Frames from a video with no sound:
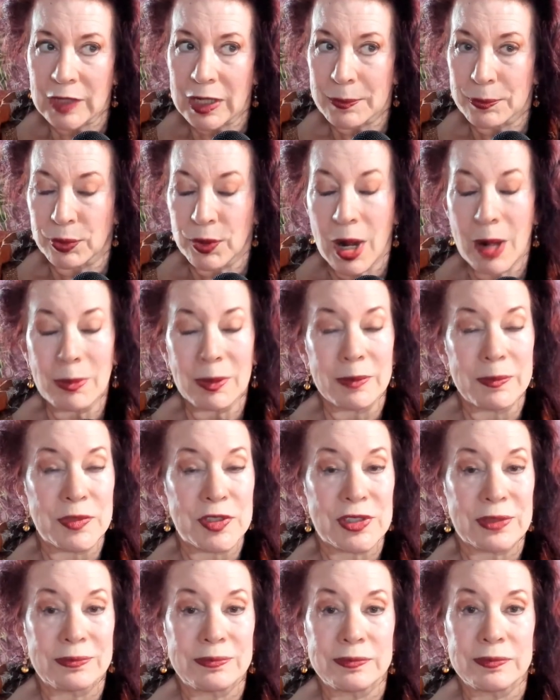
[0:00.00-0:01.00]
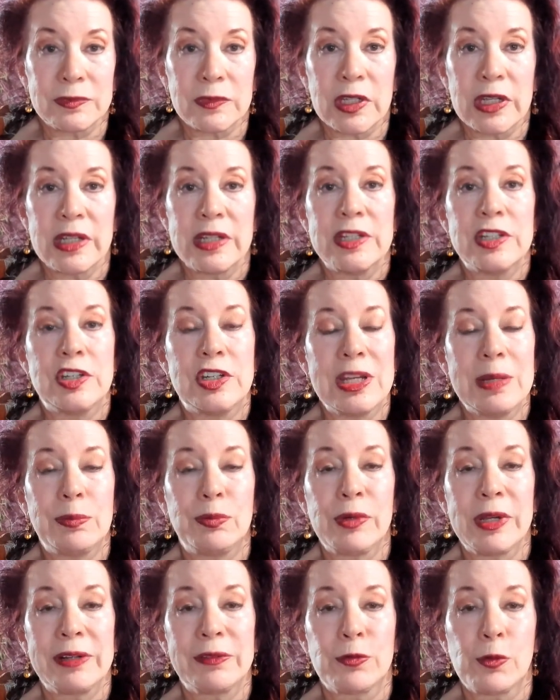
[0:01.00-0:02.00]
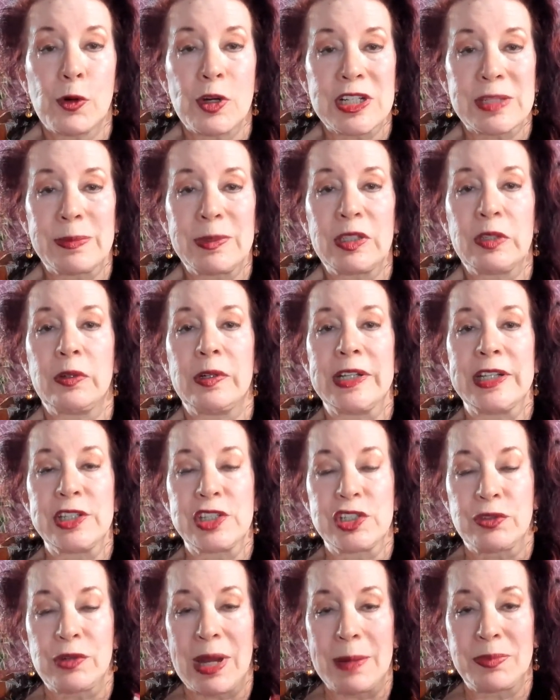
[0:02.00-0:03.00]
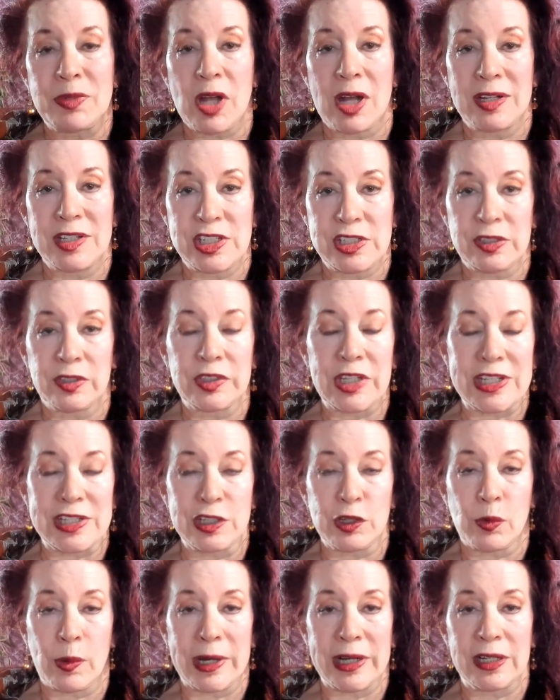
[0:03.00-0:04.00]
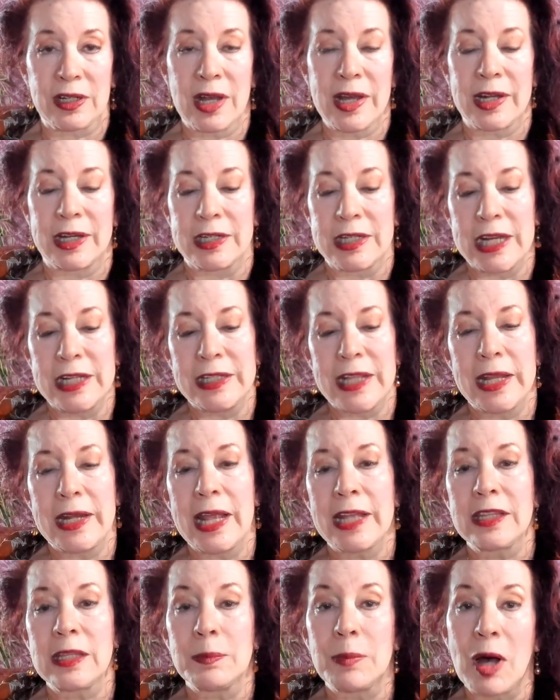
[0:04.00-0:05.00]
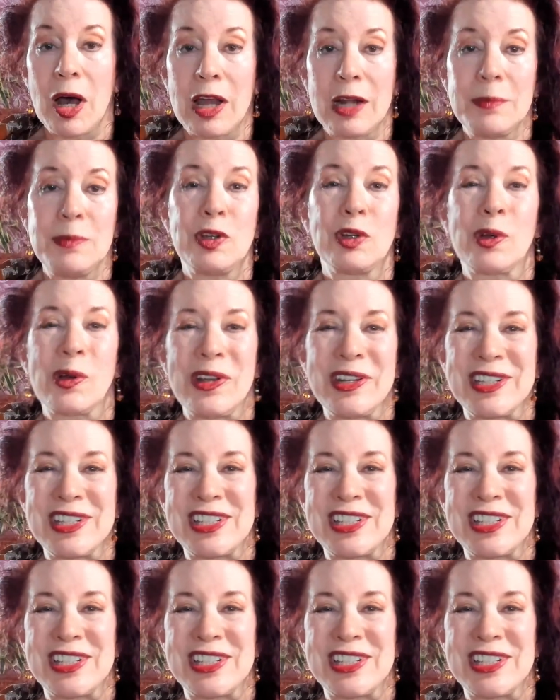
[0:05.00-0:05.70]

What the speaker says: problems. Deep reinforcement learning strapped on still doesn't quite cut it. And then at the bottom you're going to